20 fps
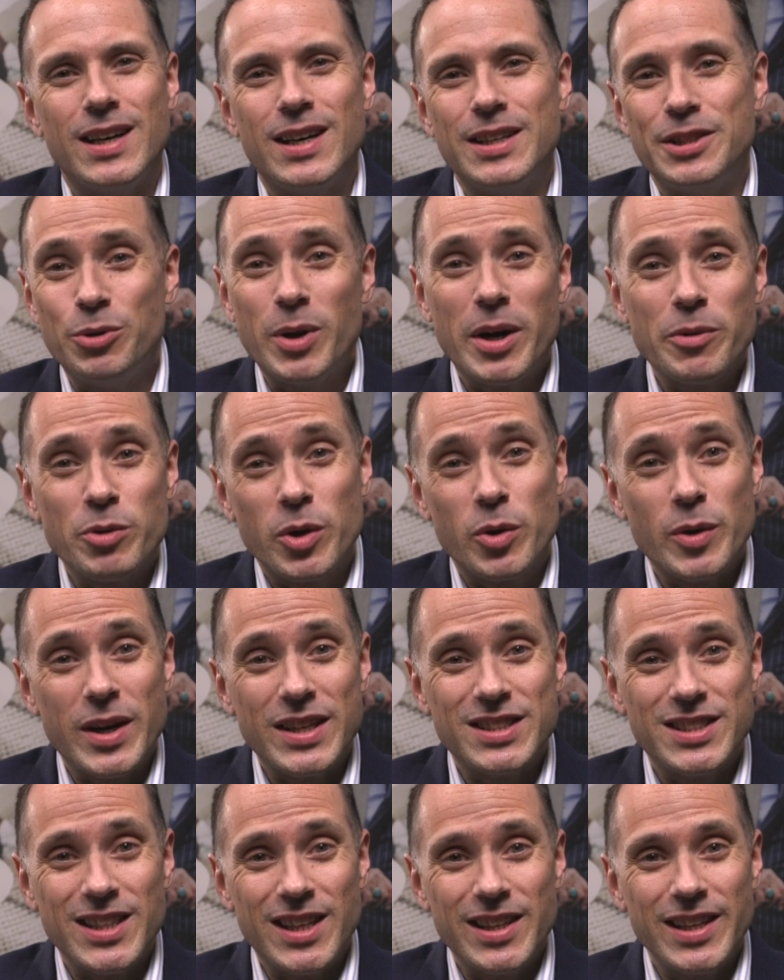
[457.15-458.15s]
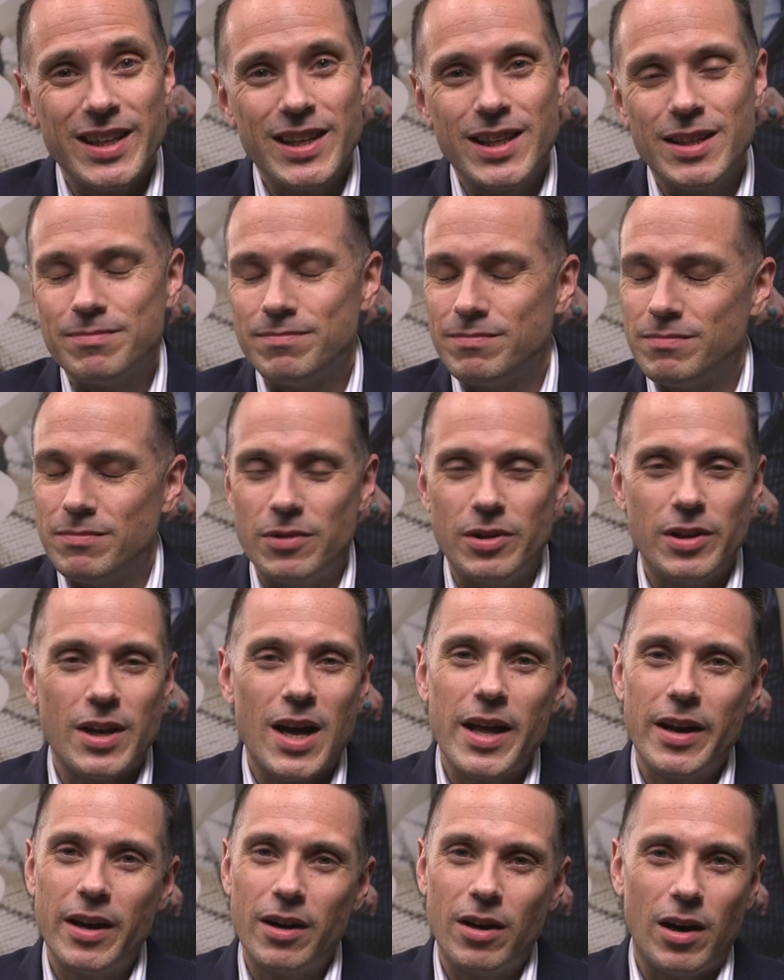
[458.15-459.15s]
Do I regret selling it?
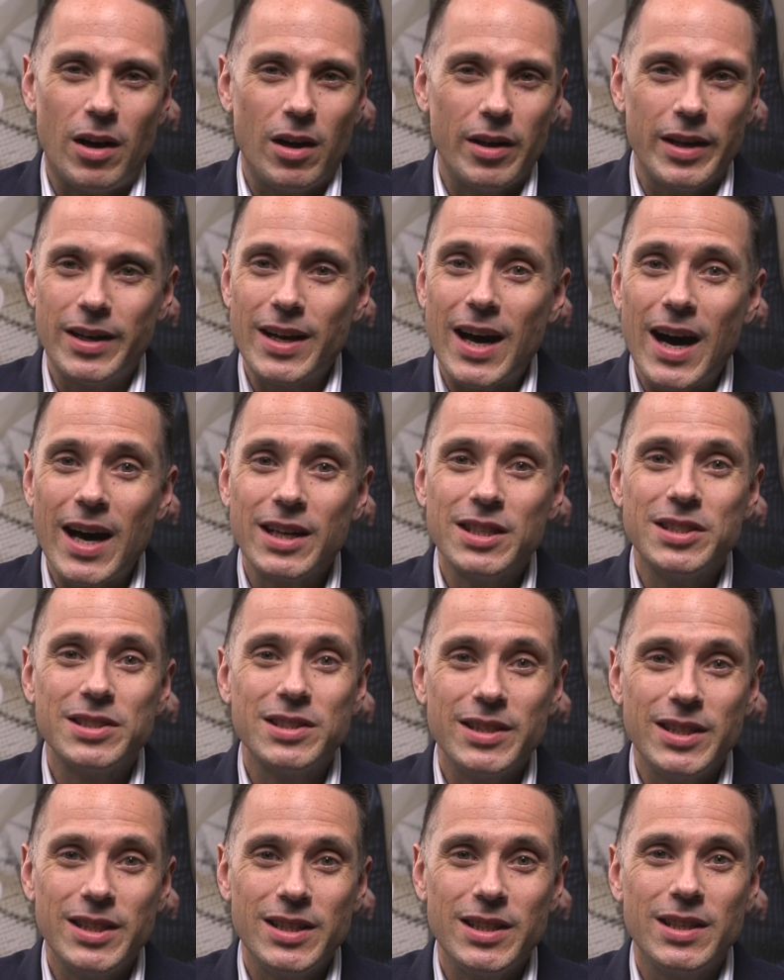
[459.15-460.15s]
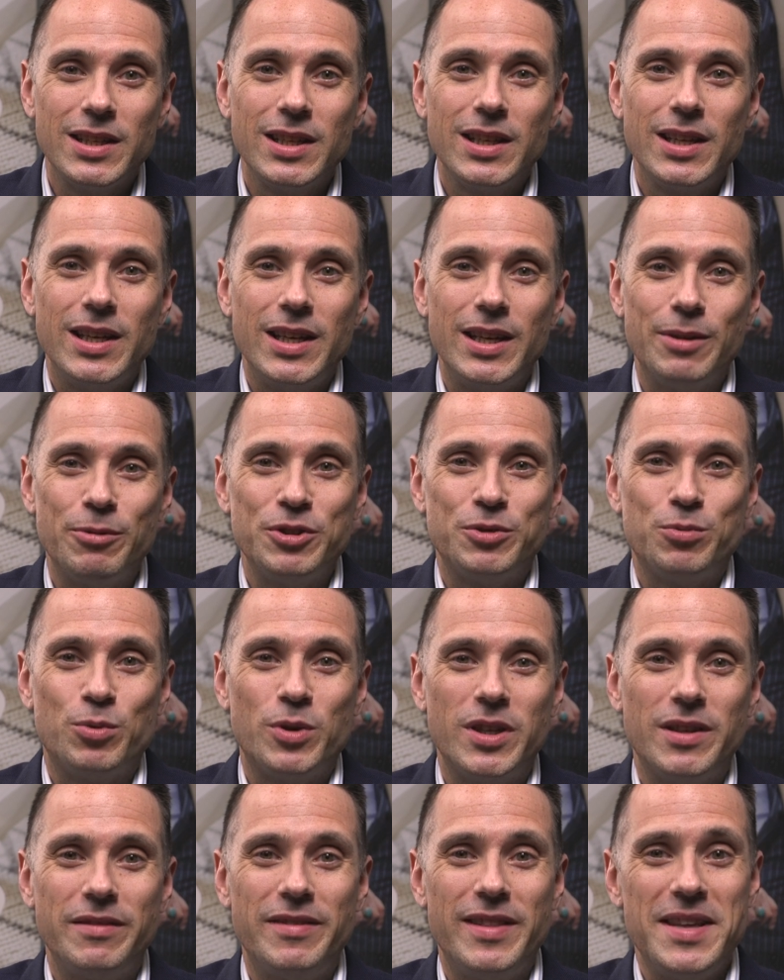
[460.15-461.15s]
Not at all. And honestly, it was
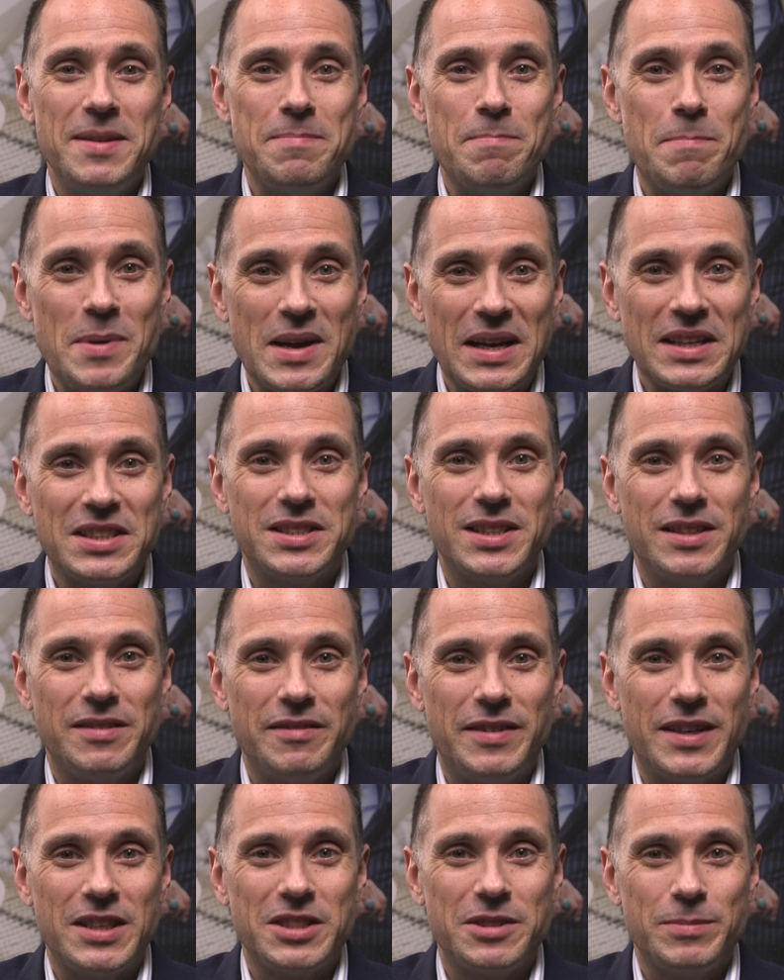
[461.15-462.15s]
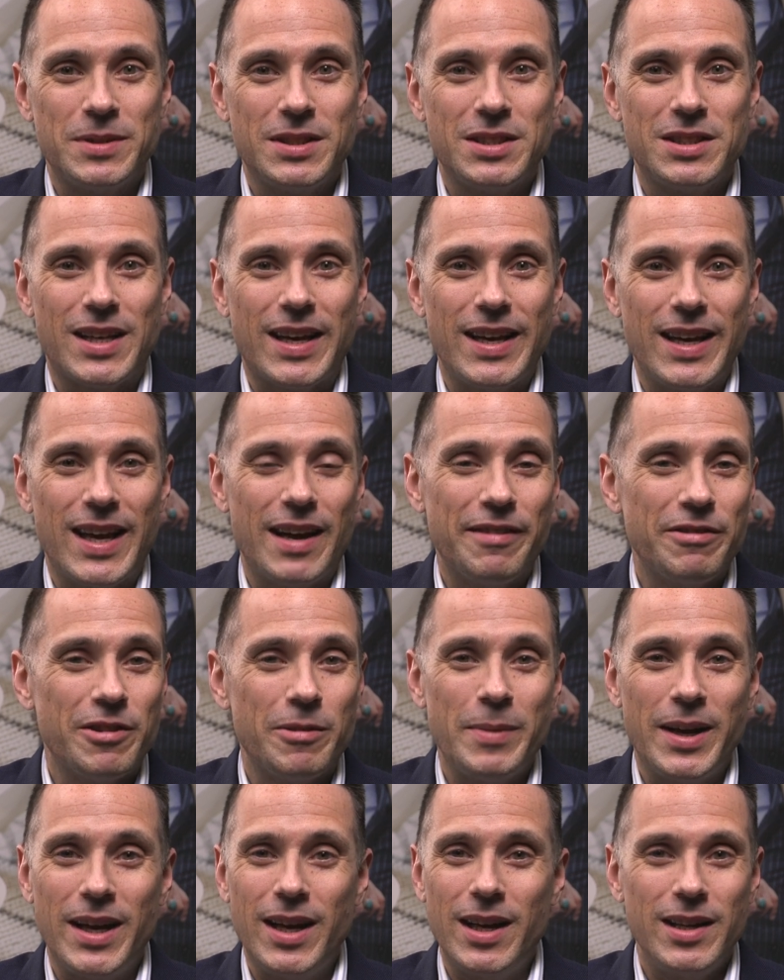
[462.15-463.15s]
one of the best investments I ever
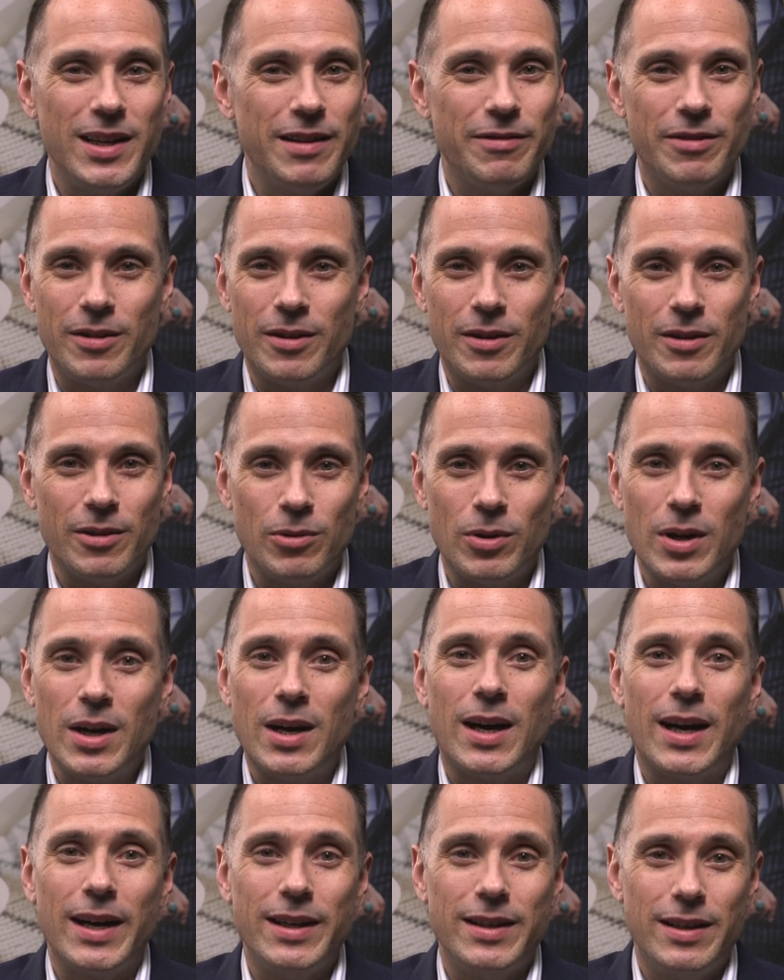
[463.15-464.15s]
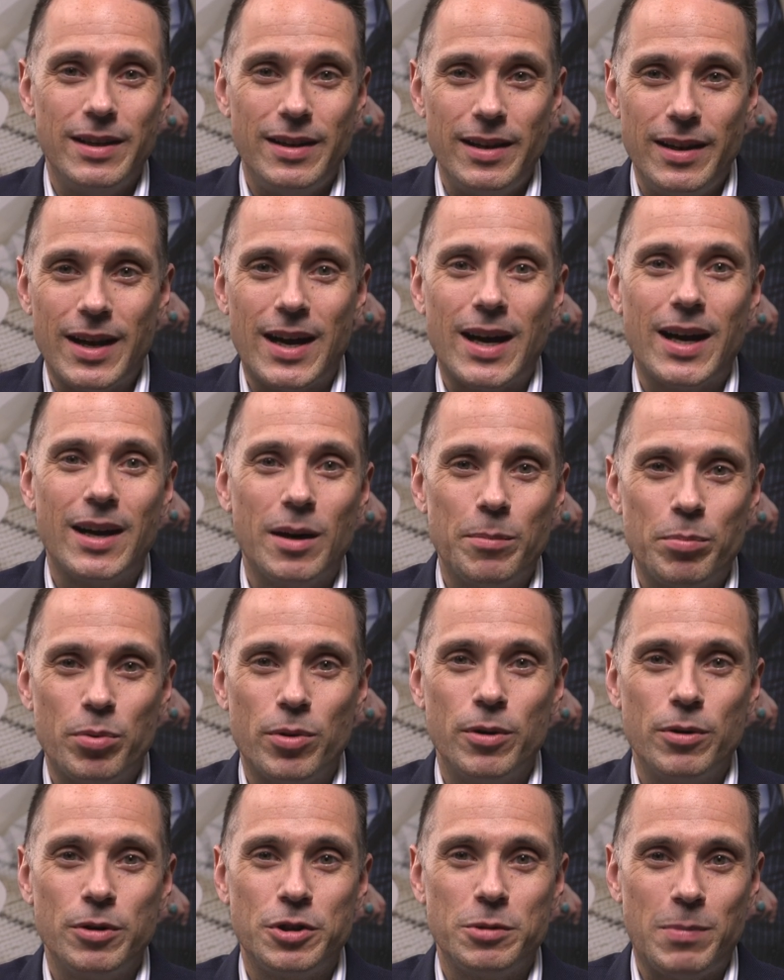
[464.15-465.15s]
made, even though I did not
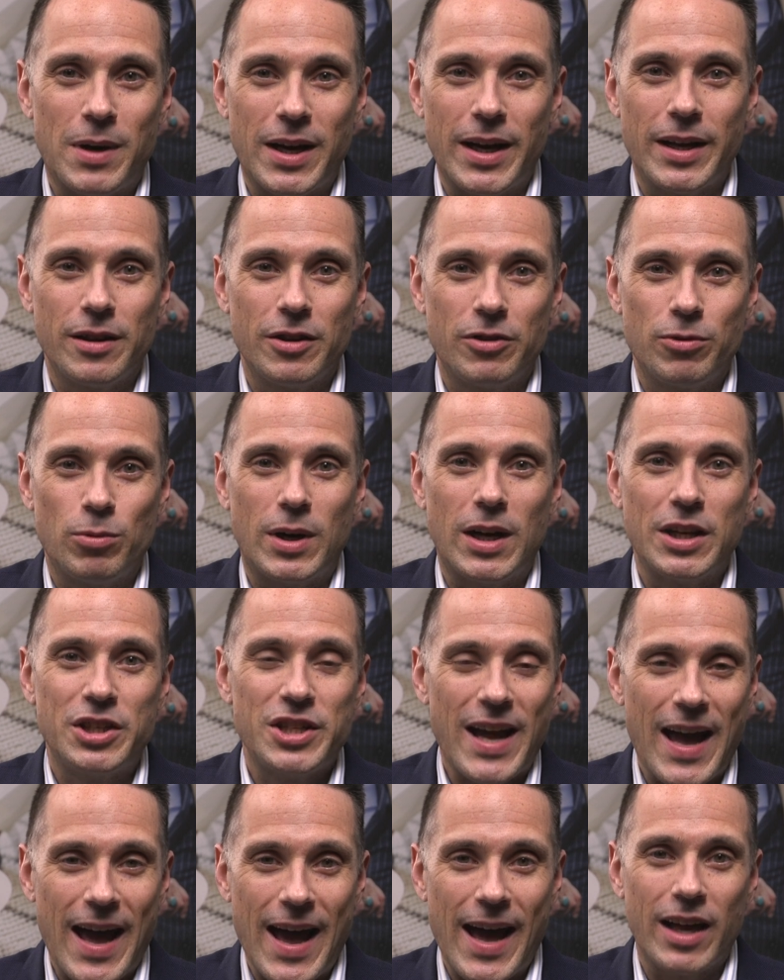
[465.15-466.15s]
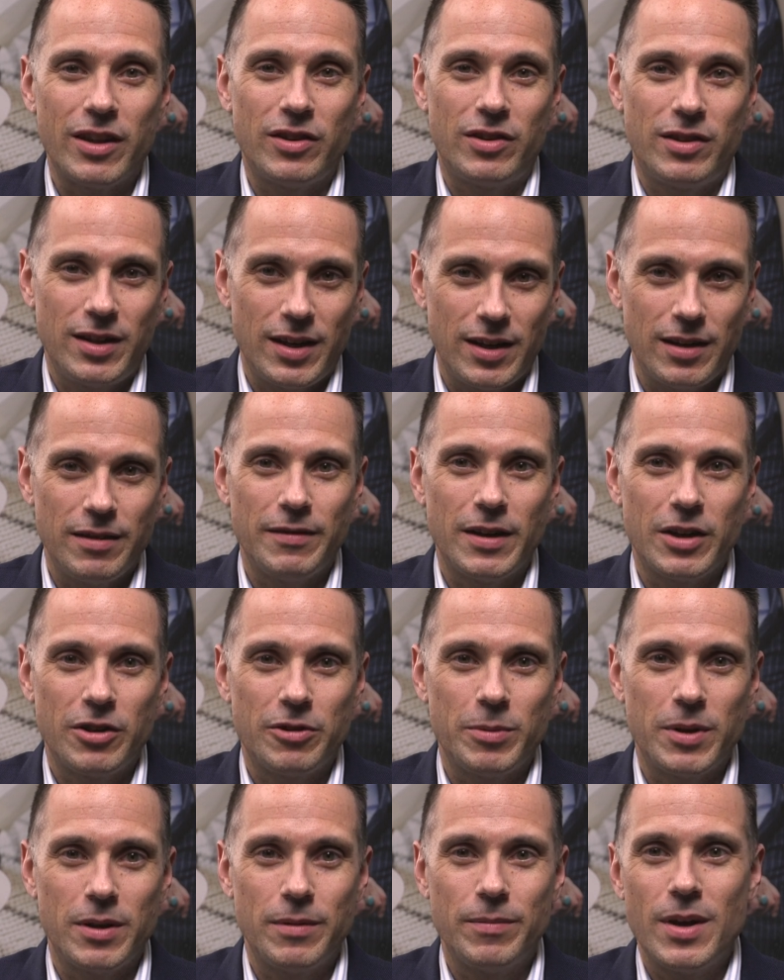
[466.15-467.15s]
approach buying this watch as an
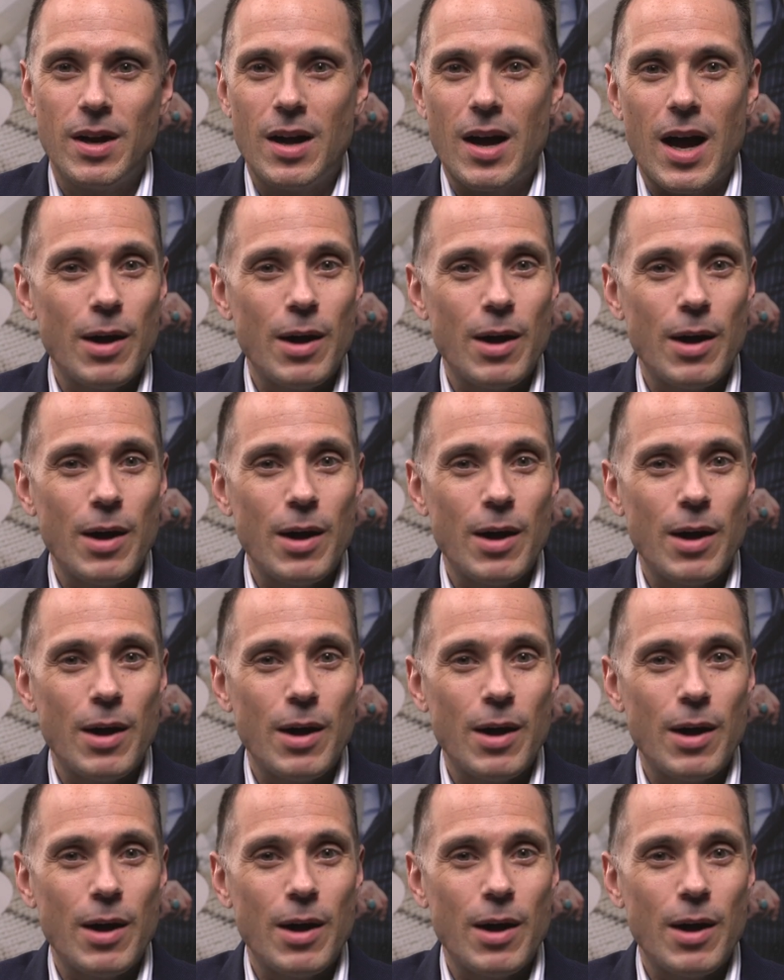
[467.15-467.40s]
investment.